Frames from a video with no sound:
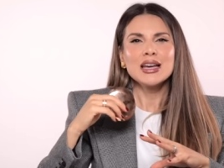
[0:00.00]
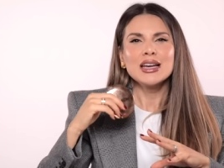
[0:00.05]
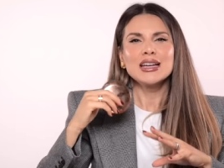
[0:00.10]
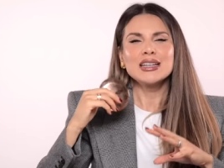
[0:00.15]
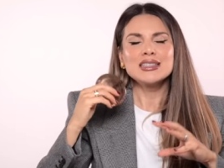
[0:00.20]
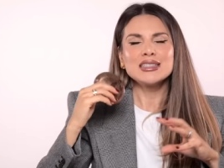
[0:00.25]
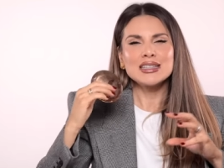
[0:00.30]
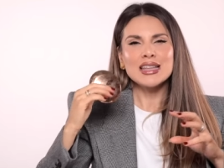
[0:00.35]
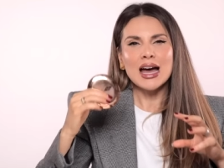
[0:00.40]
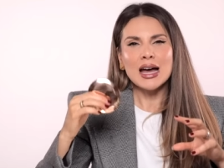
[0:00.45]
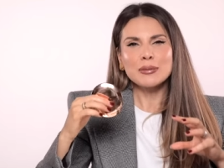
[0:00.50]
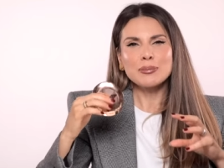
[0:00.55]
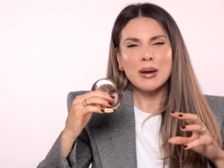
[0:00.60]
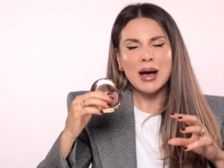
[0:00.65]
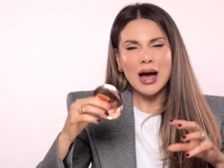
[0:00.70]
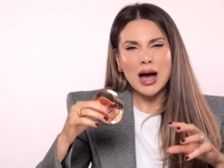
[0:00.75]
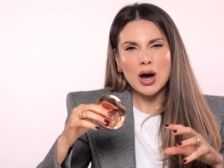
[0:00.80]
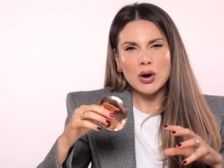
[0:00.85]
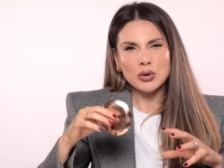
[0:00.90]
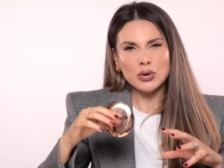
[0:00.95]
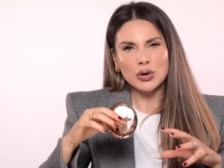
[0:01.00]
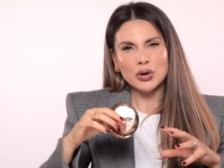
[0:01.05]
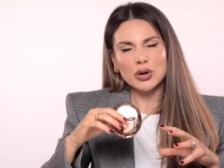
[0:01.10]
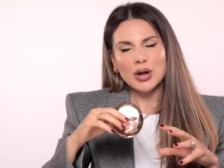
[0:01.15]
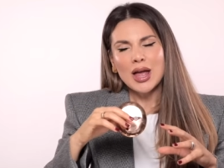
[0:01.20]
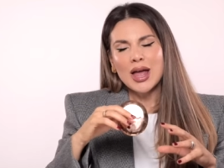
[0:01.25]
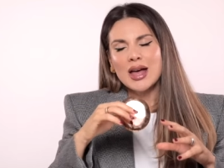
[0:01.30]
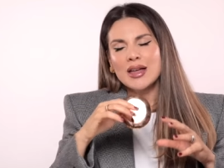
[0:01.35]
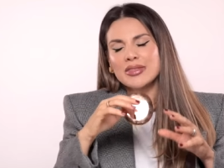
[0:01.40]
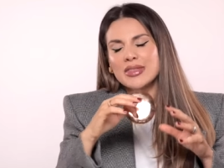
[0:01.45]
It's that powder
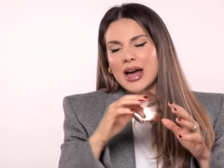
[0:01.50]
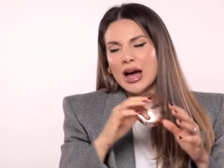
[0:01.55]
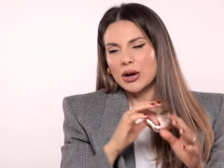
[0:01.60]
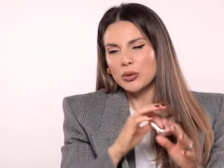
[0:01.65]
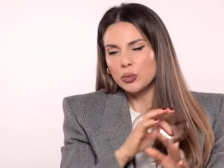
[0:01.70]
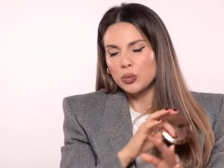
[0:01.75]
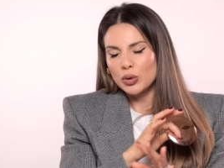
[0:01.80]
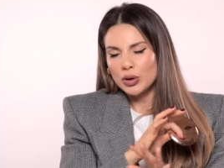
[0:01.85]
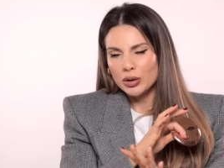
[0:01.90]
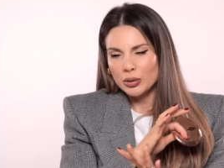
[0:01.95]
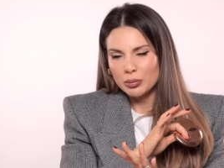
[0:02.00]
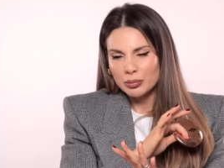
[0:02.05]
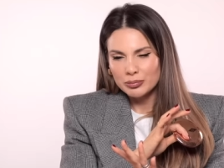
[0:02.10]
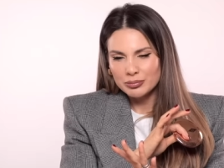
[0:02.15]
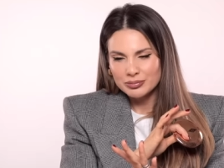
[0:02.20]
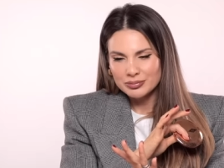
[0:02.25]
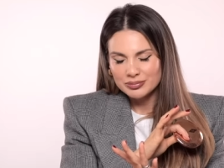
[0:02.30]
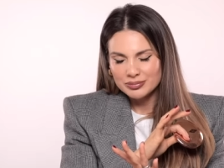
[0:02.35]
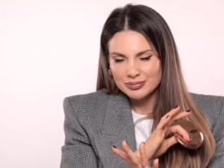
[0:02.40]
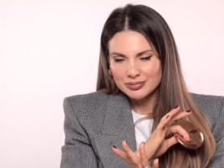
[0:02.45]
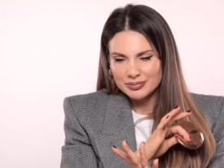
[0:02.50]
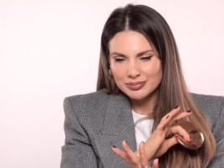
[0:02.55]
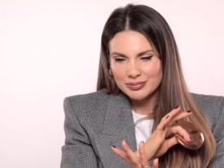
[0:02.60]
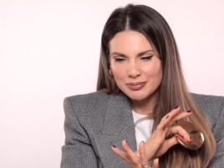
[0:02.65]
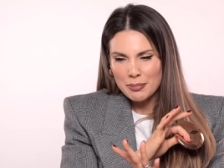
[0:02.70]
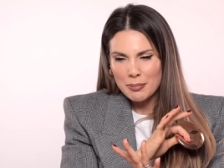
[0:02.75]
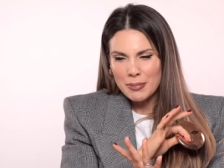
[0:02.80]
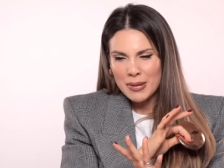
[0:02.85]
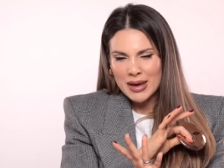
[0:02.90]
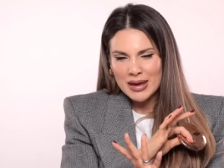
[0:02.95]
that will
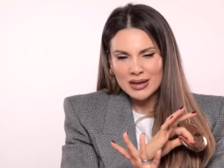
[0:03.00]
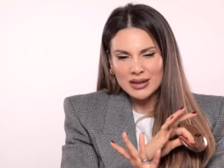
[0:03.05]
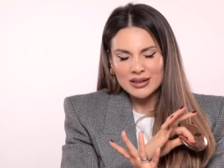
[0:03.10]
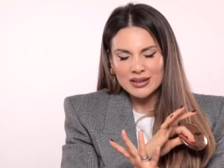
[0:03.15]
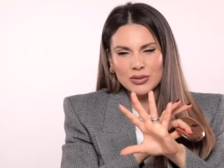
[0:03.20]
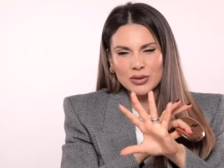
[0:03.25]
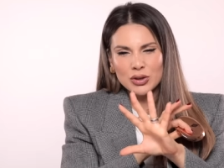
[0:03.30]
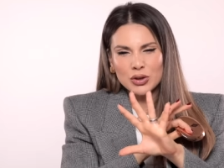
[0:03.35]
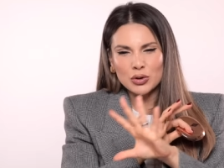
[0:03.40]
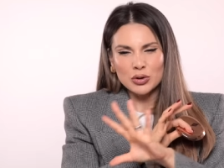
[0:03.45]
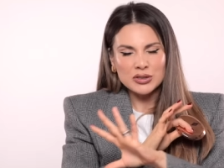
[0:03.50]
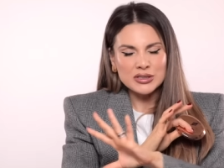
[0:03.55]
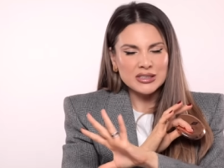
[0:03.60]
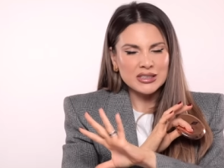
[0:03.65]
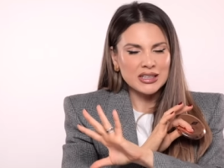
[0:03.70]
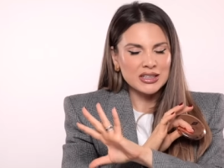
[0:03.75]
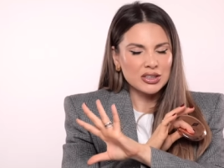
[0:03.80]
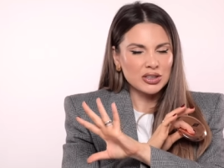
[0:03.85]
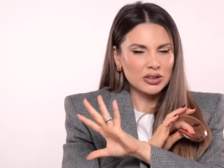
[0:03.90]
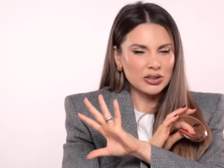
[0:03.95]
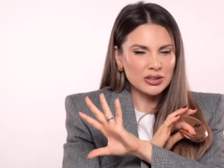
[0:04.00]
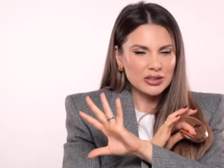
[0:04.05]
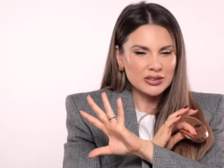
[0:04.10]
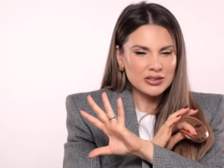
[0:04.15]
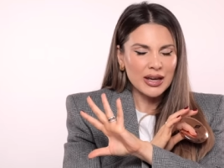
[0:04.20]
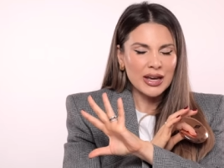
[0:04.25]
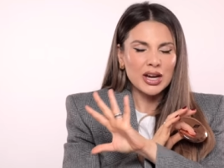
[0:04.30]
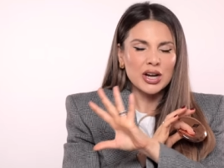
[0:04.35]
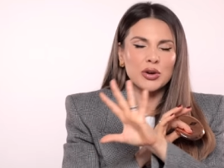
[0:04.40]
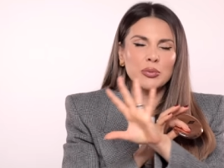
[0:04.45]
make your skin look
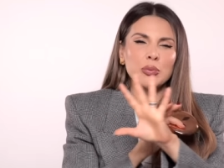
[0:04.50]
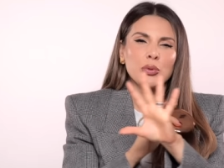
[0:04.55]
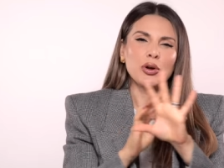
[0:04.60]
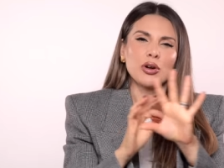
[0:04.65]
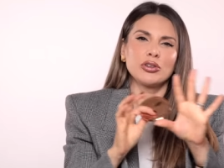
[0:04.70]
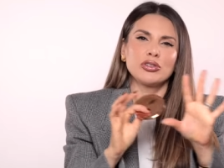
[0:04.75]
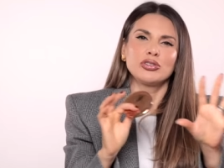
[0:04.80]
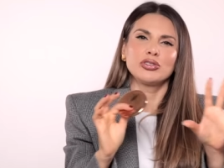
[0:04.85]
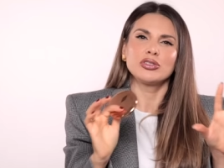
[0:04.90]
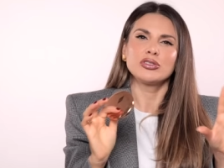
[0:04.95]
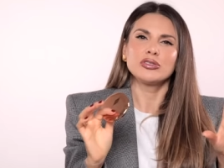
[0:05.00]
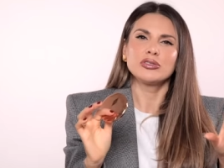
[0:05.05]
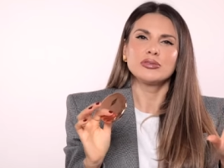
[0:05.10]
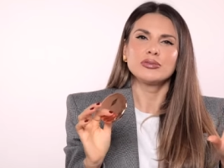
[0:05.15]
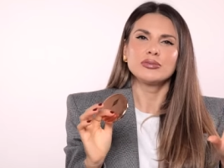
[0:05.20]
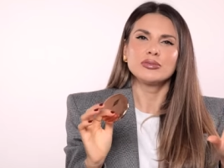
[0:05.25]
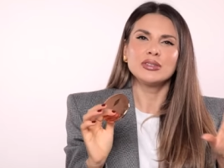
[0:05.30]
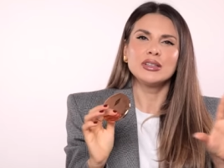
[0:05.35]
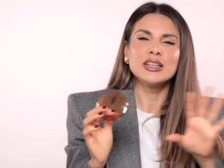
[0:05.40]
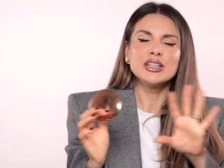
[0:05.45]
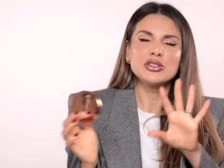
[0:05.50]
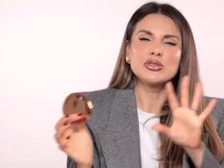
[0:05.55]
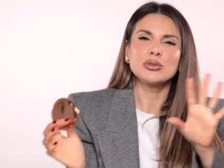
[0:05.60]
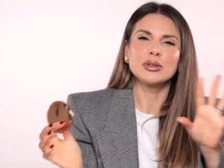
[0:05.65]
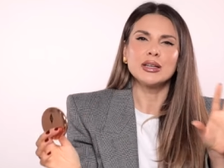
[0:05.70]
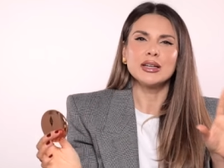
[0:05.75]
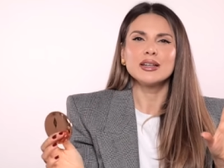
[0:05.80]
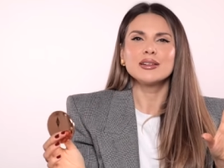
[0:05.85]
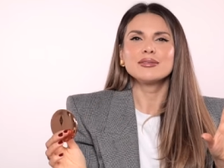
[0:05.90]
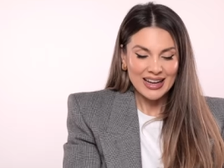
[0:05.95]
airbrushed,
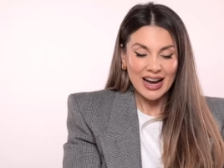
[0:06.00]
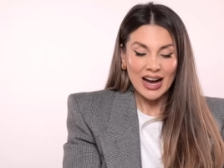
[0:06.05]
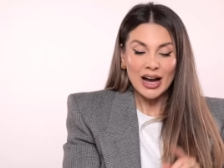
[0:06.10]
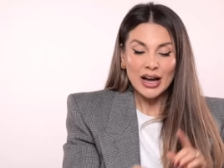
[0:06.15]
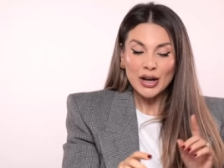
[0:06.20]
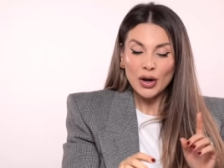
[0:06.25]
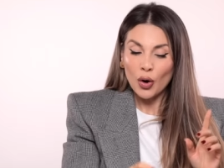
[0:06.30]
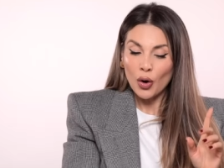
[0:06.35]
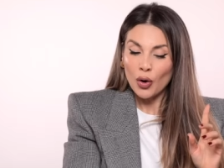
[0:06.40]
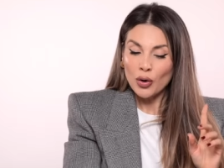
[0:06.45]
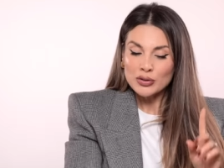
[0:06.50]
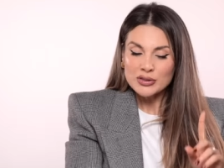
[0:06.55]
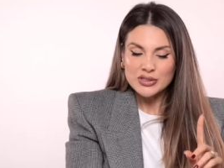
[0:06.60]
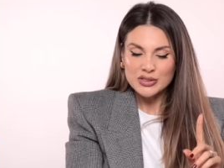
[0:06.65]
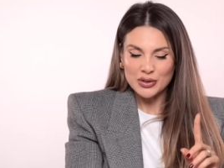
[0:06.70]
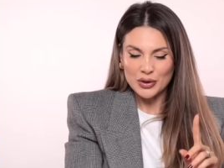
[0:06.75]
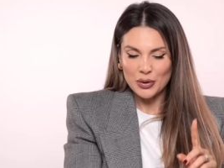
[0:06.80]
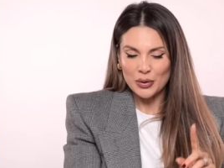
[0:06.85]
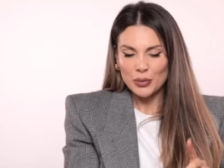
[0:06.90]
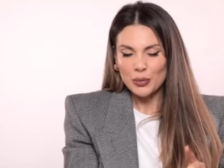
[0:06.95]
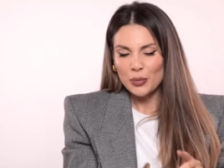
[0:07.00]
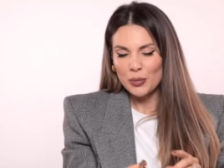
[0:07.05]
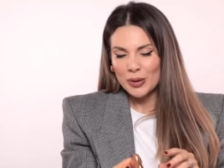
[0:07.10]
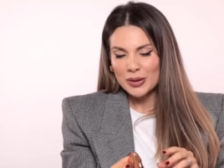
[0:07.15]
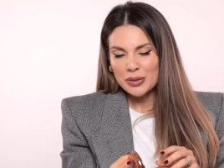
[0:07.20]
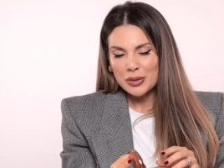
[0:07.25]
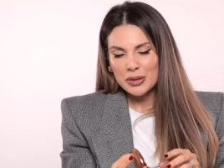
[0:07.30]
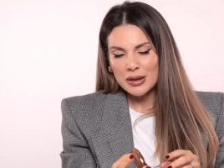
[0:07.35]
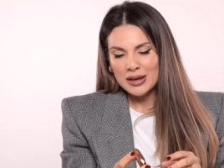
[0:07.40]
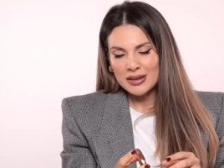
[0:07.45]
literally. I also,
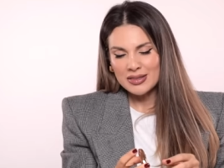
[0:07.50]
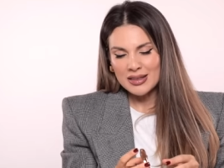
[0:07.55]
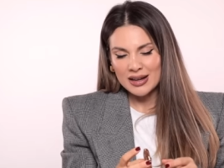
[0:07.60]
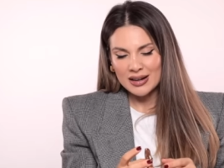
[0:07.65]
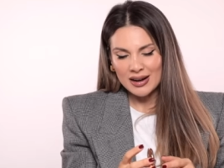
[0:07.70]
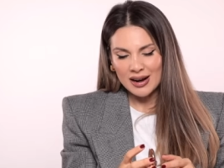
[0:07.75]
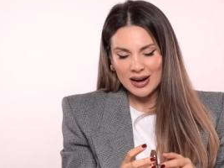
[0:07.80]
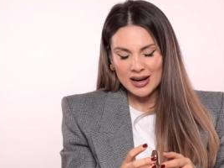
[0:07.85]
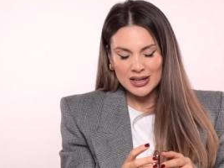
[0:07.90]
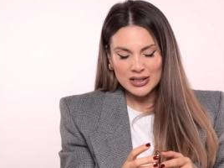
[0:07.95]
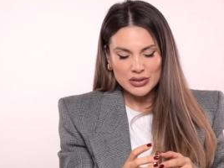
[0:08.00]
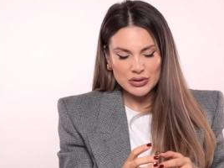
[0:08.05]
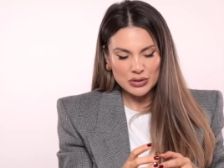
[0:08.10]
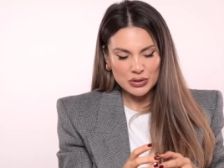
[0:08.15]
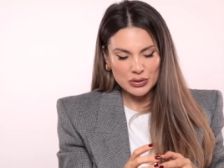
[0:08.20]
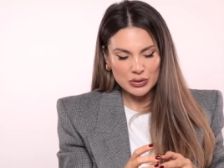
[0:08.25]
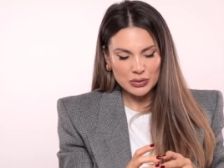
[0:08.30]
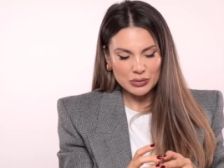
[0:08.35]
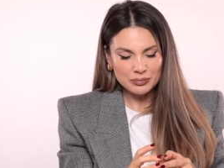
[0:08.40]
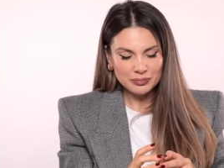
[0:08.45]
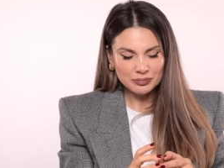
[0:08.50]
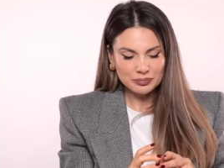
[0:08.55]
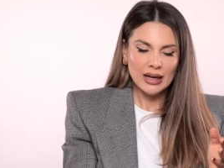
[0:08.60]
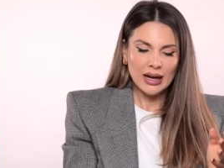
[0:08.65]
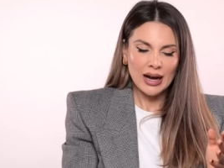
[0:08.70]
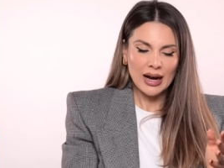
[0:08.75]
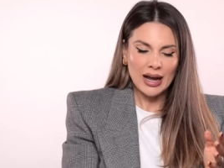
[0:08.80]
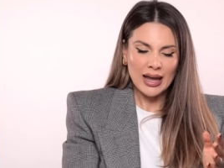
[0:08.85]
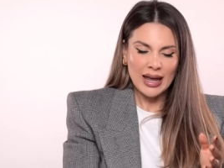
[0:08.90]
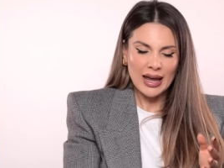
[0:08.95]
one thing that I do,
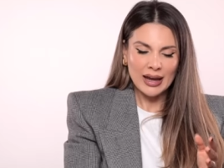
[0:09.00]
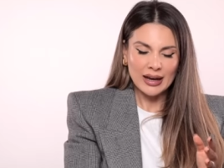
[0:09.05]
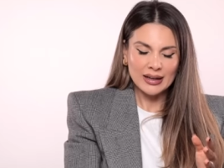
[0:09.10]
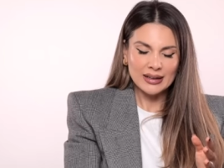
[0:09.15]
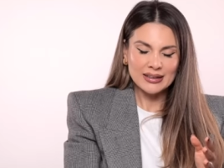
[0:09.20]
I